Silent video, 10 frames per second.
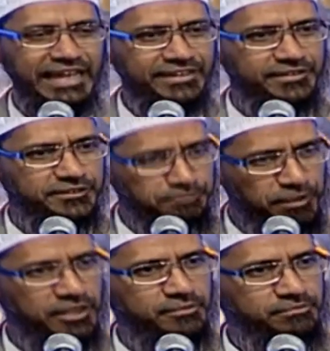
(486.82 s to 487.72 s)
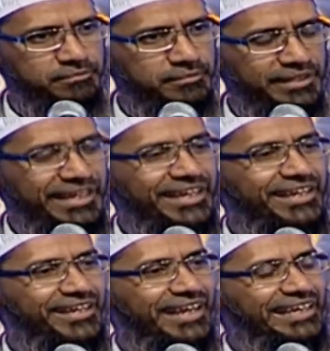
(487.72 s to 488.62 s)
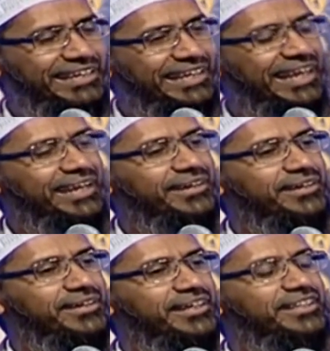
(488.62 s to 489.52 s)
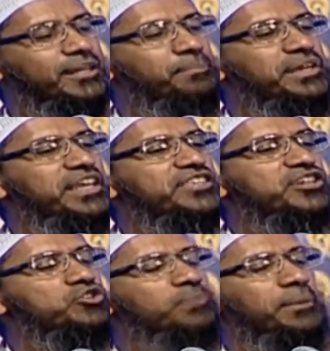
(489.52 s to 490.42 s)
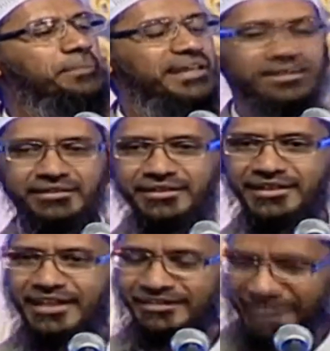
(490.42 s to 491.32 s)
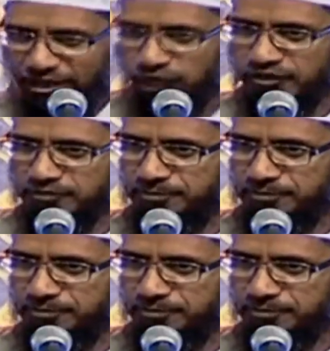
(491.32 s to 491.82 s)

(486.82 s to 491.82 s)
that the sperm contained the miniature human being. The head of the